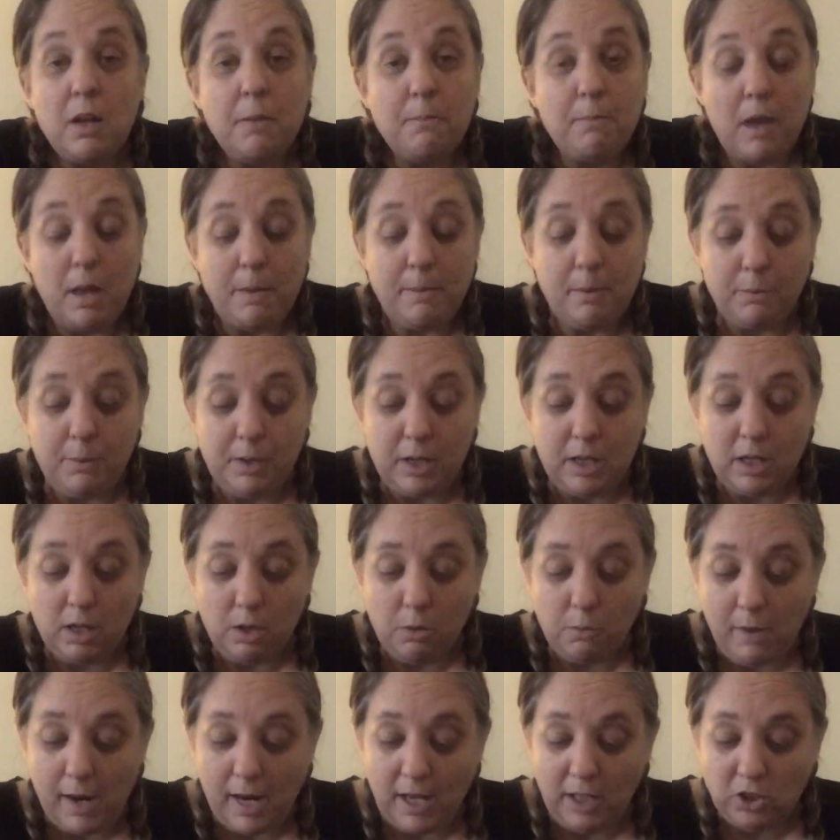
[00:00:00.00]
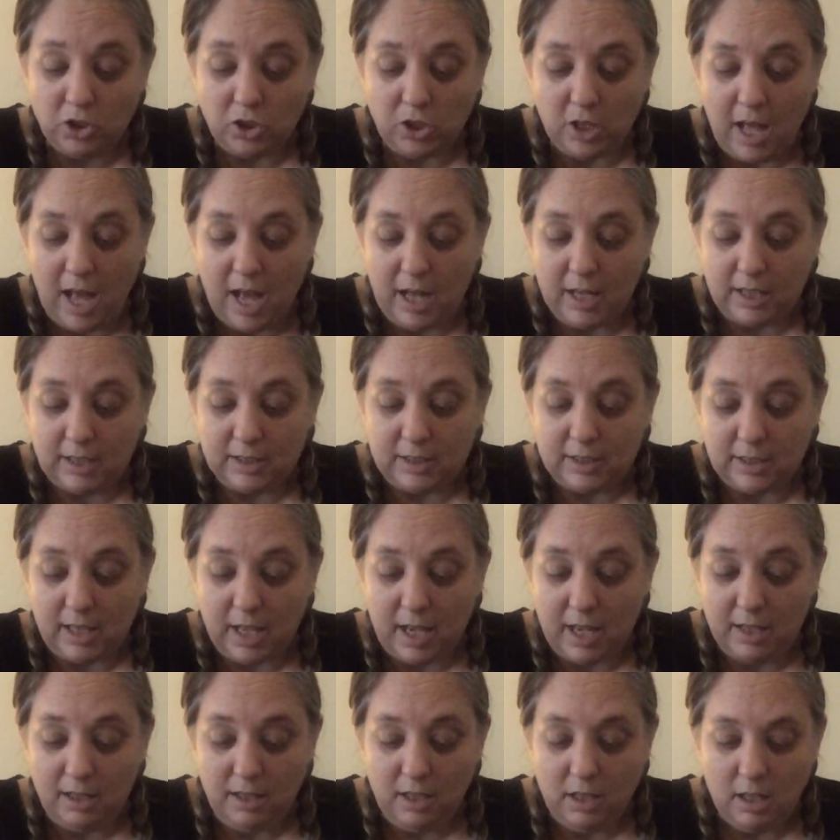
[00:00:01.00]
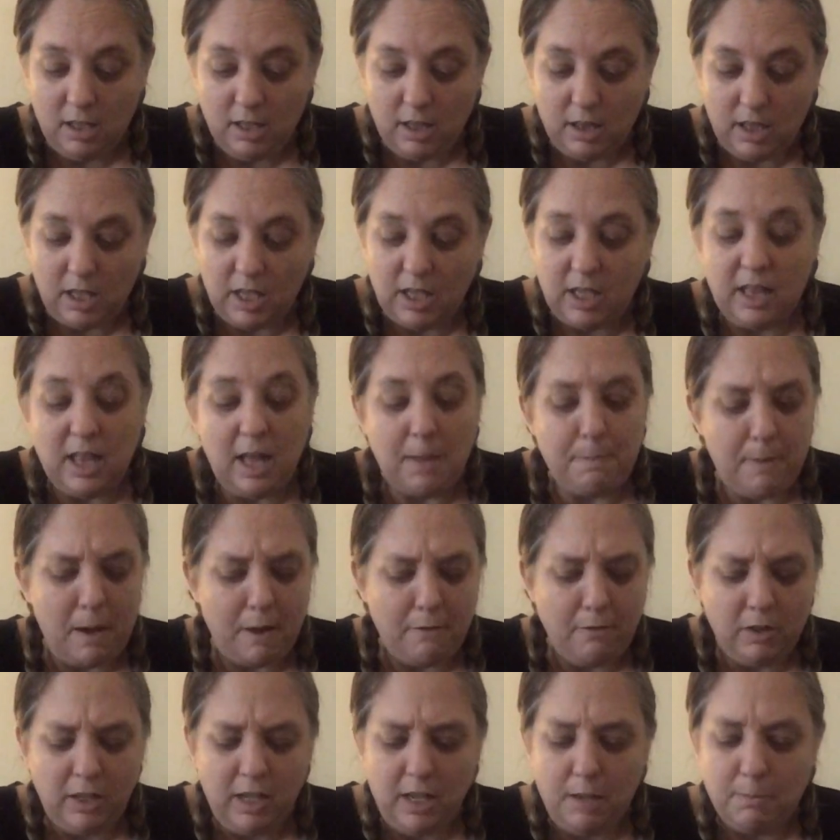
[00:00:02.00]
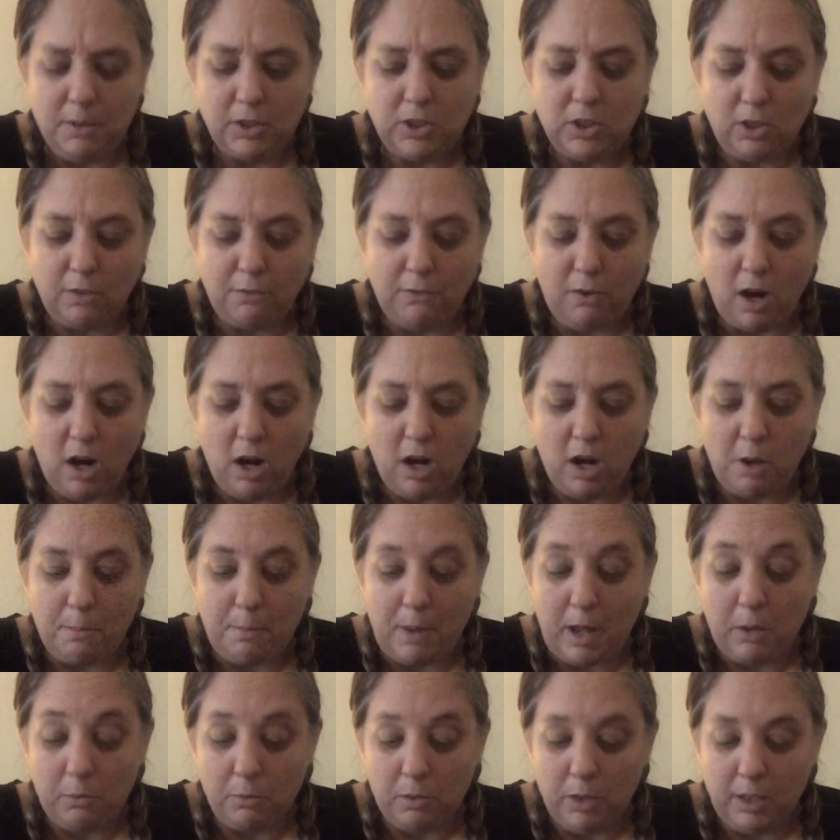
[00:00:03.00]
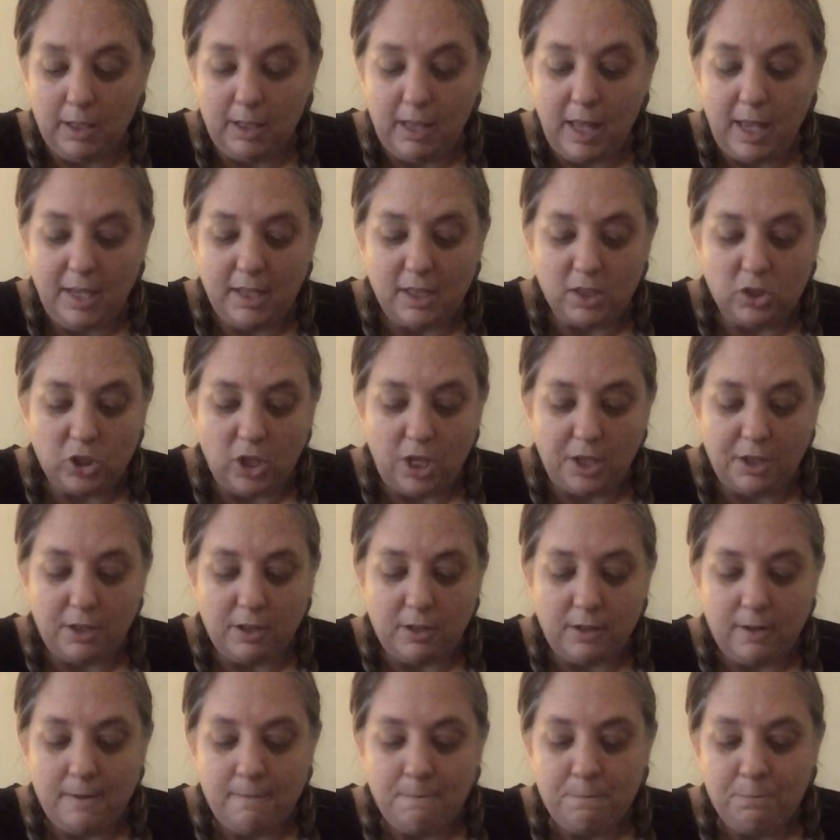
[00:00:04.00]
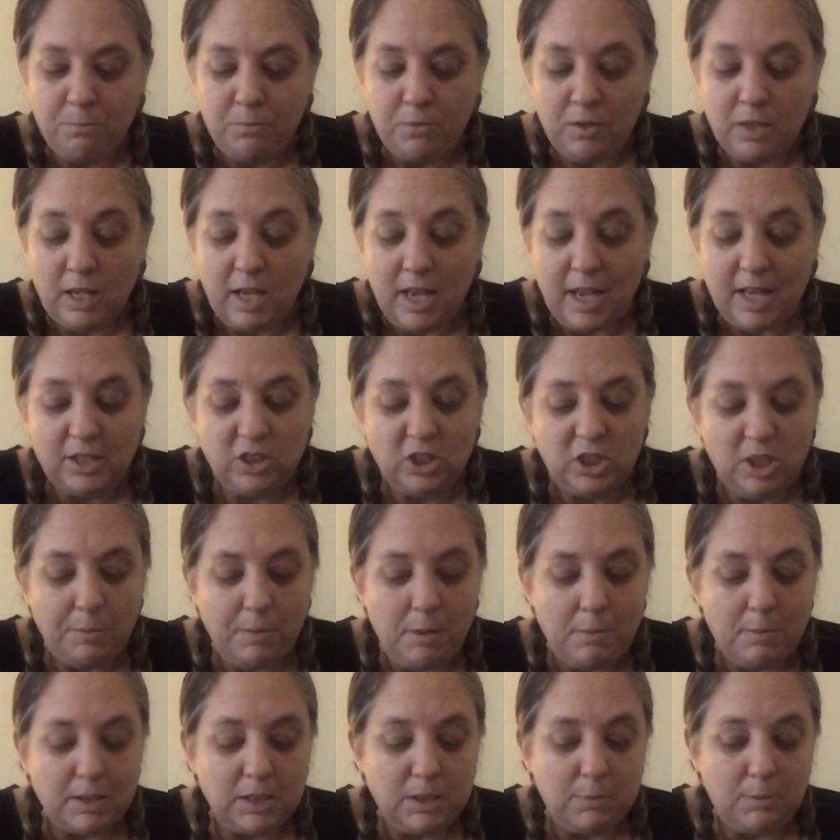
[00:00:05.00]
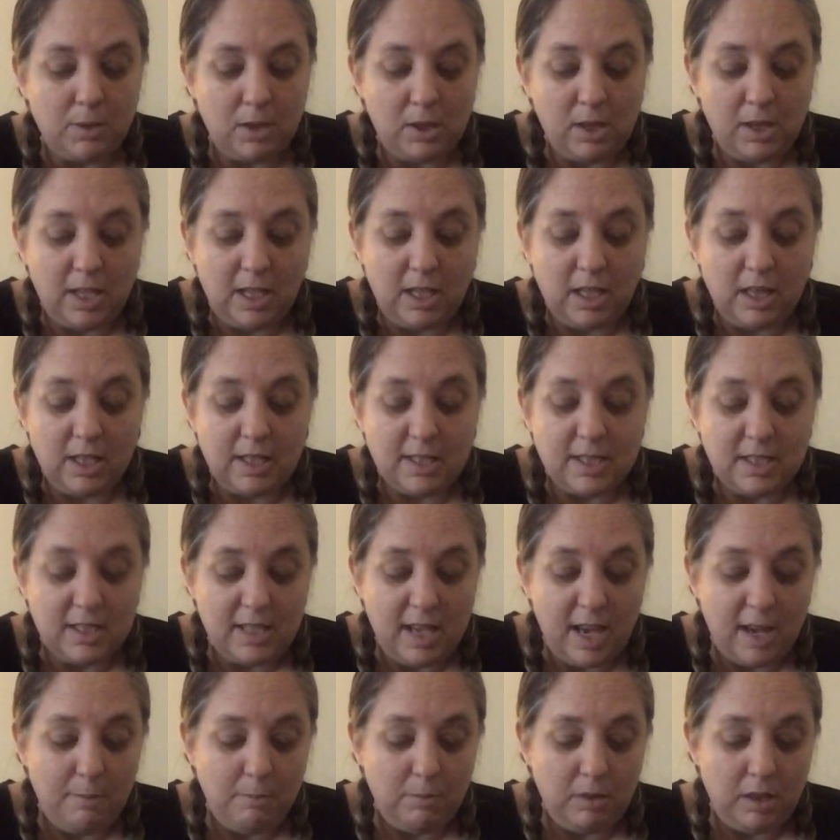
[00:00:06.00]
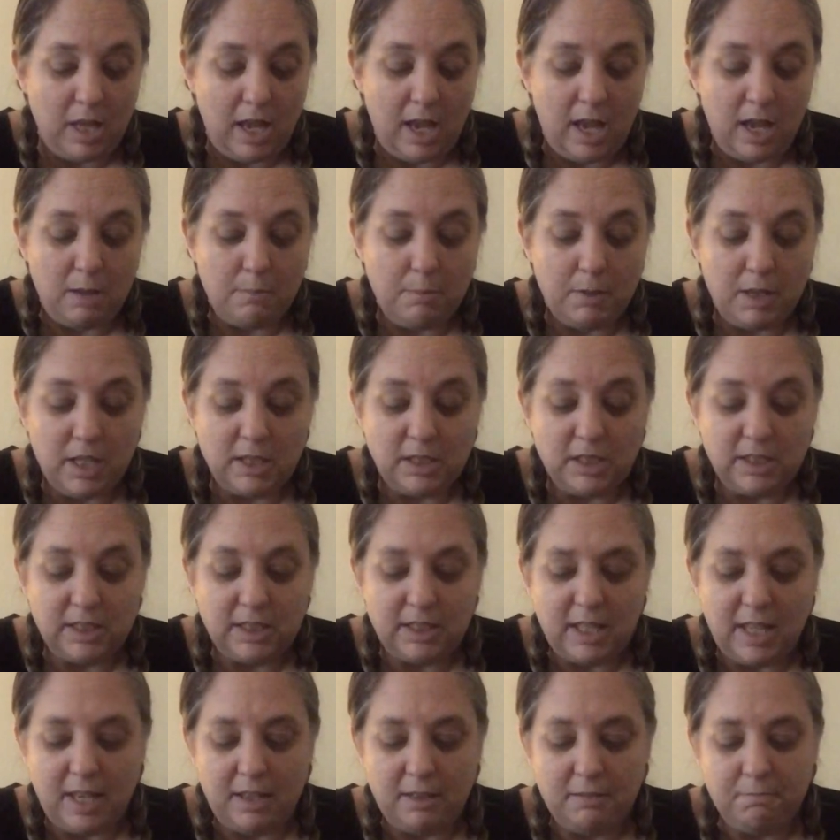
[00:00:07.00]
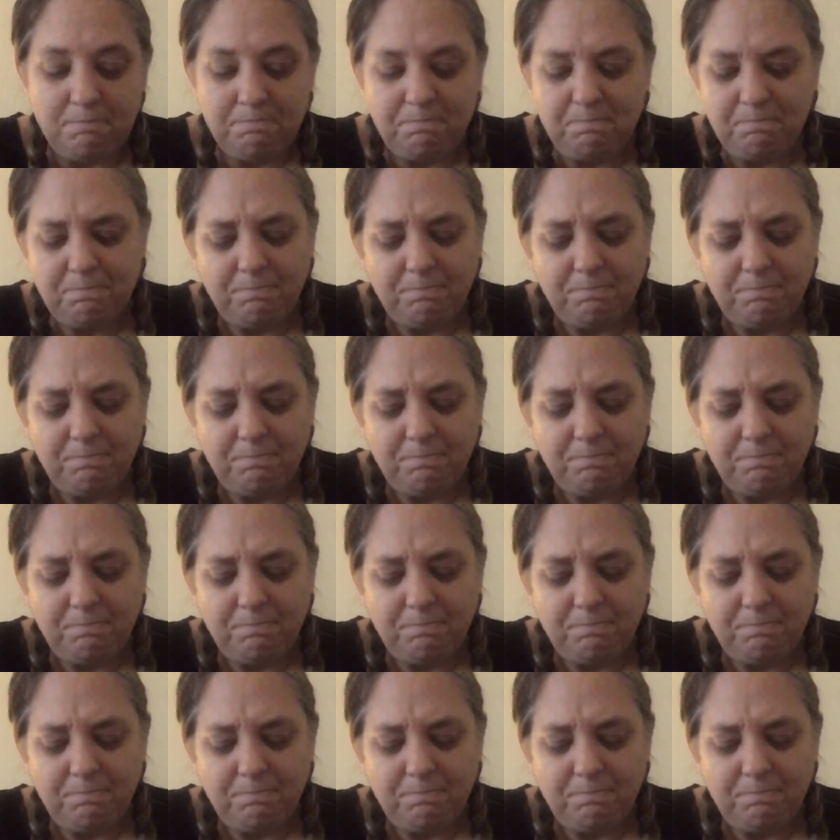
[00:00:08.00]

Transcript: Maybe we could arrange that, I said, thinking that Beverly and Mr. Fargo might really like each other. And Jimmy must have been thinking the same thing because he said,